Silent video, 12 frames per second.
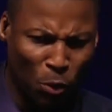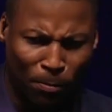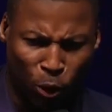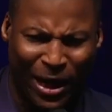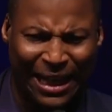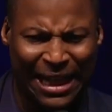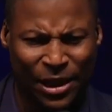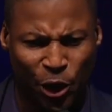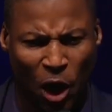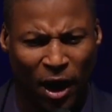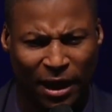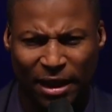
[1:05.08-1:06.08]
break in
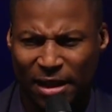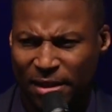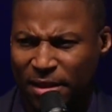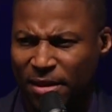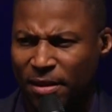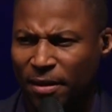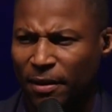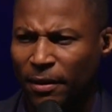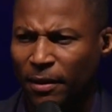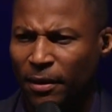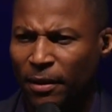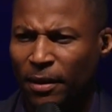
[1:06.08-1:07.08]
darkness.
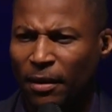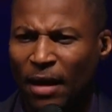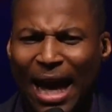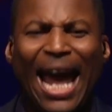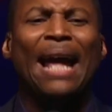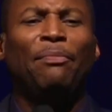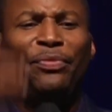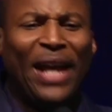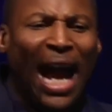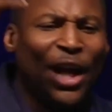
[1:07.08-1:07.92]
And there